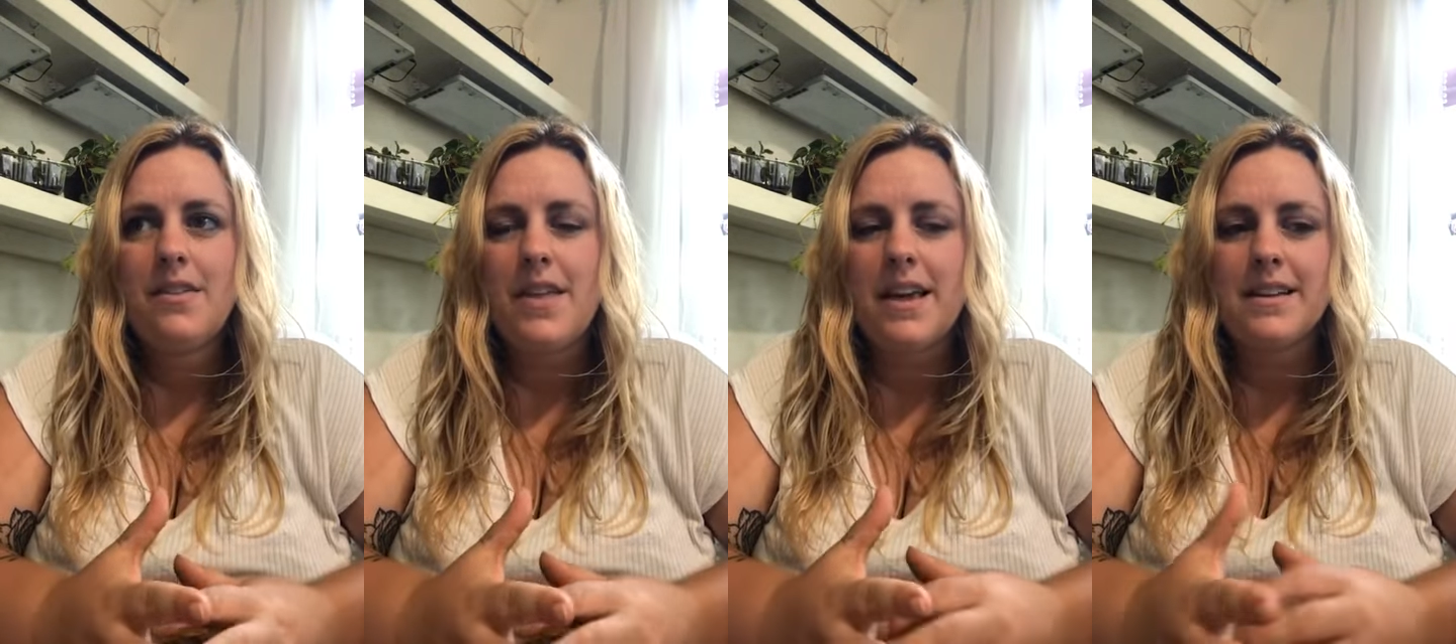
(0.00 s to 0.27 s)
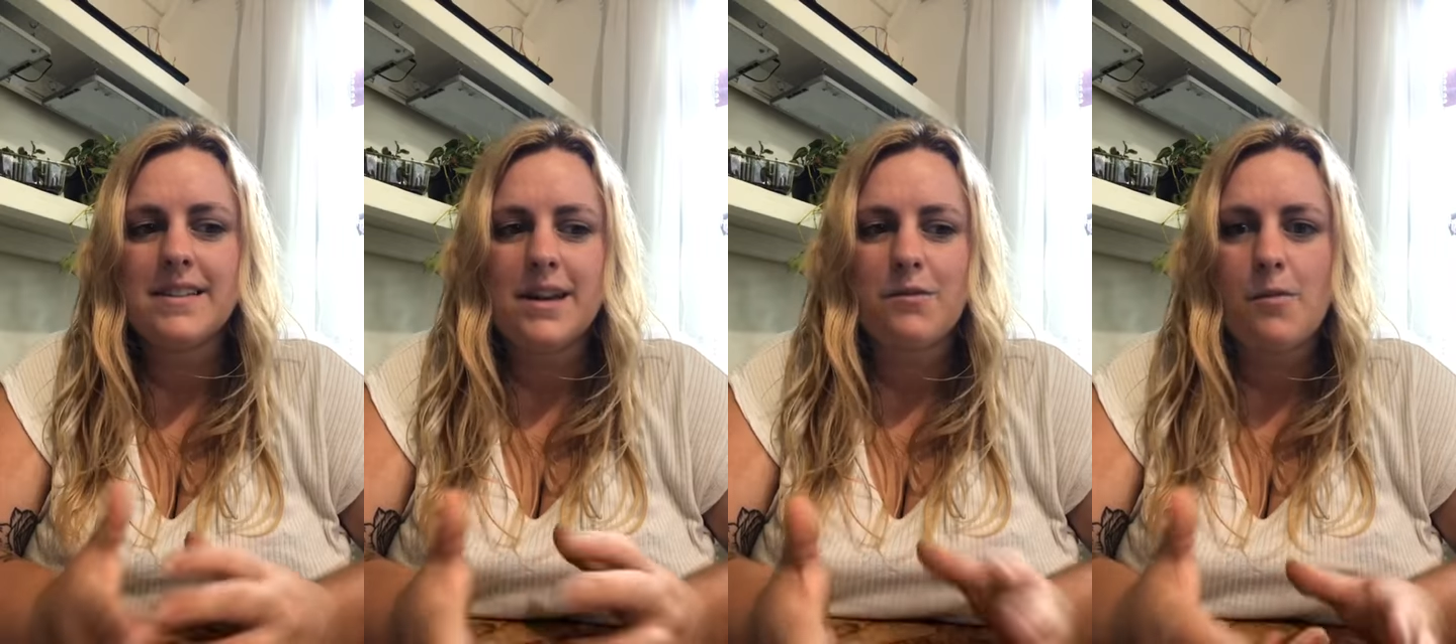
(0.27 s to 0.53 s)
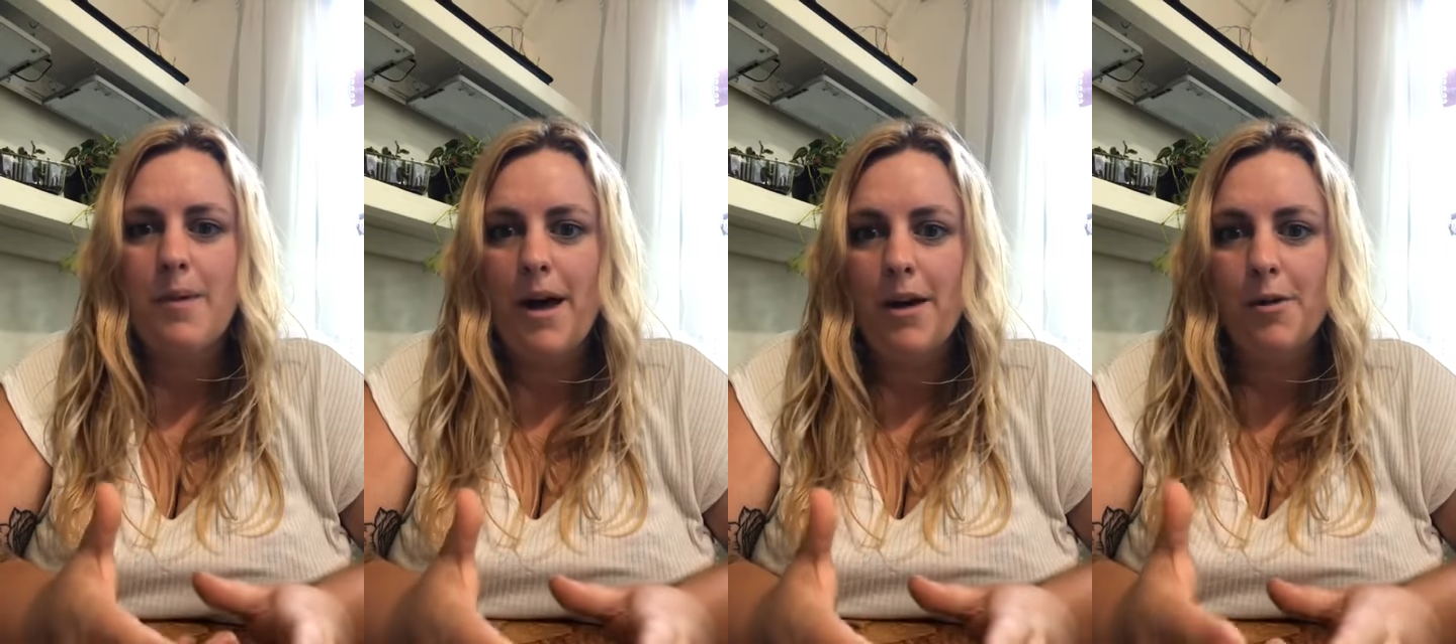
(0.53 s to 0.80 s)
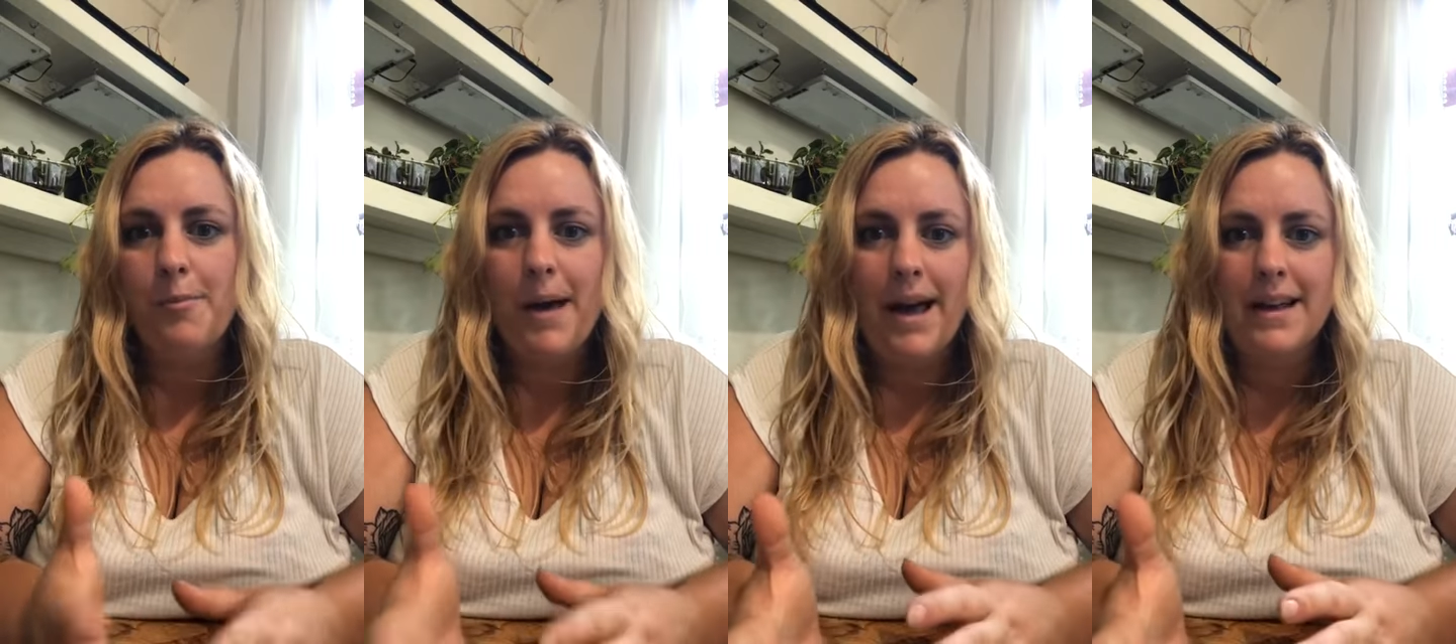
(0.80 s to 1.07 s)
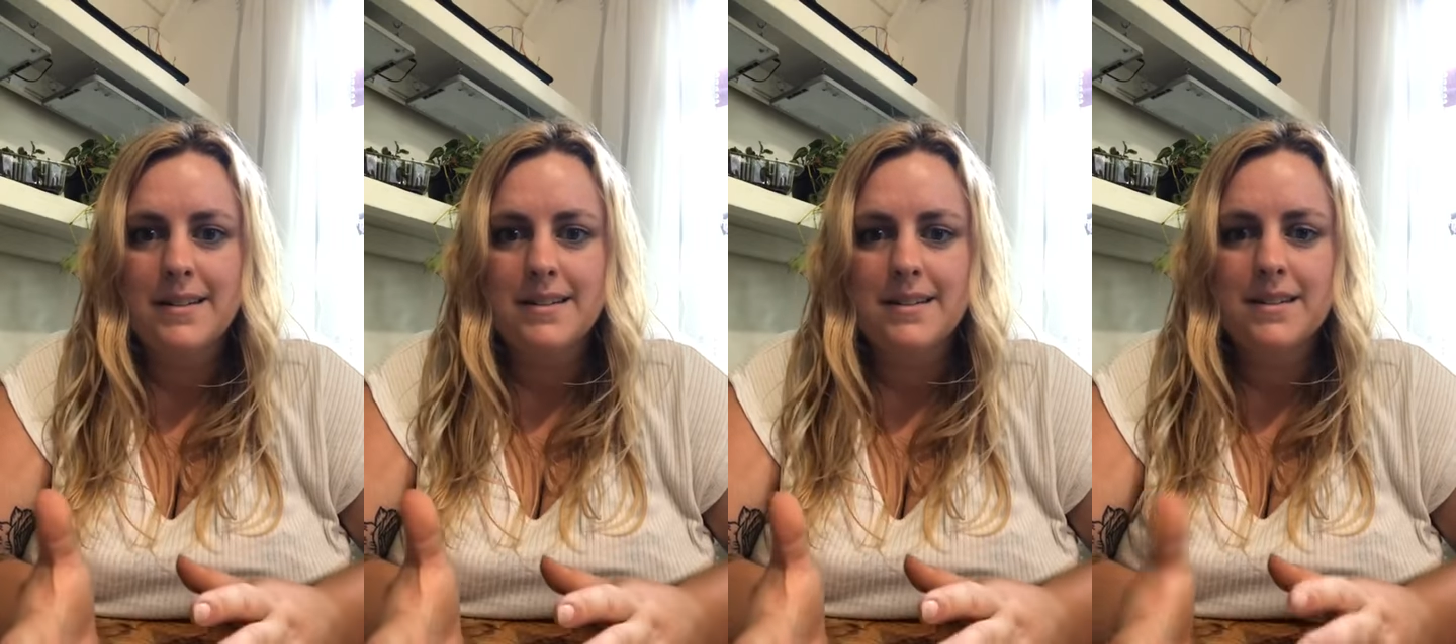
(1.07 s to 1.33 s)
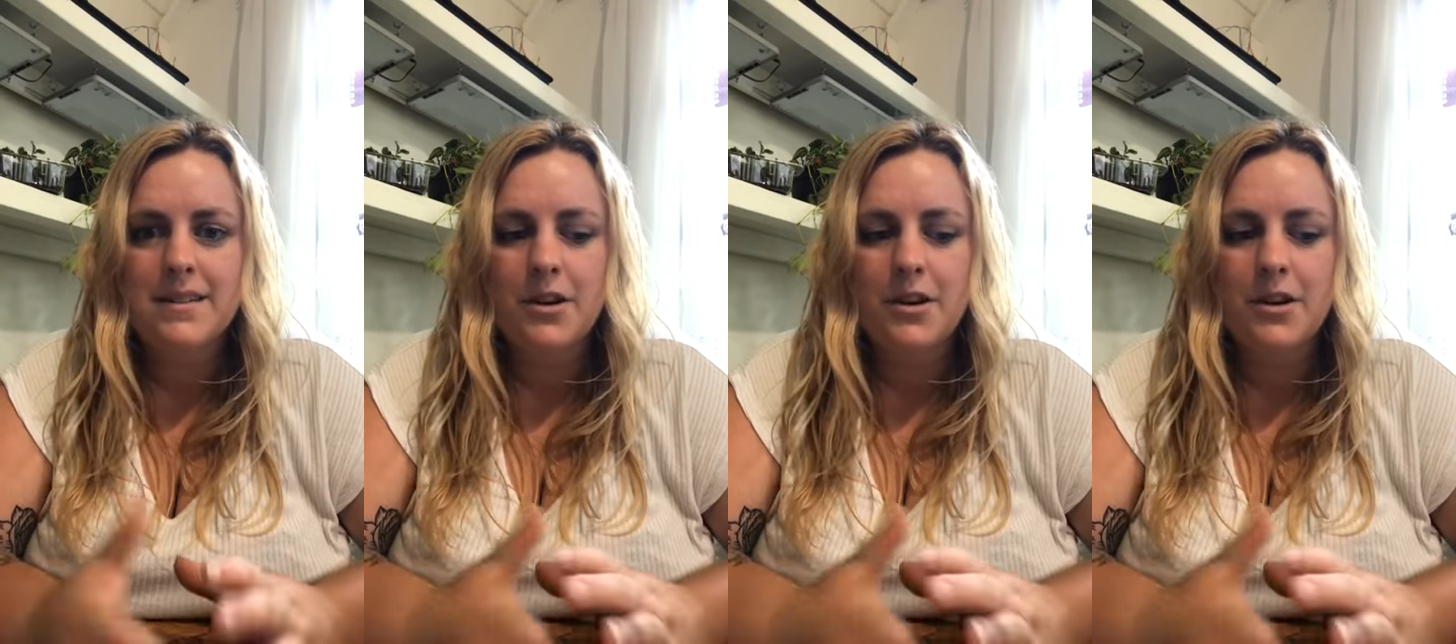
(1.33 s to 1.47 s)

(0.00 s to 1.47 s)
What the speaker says: things that repel pests.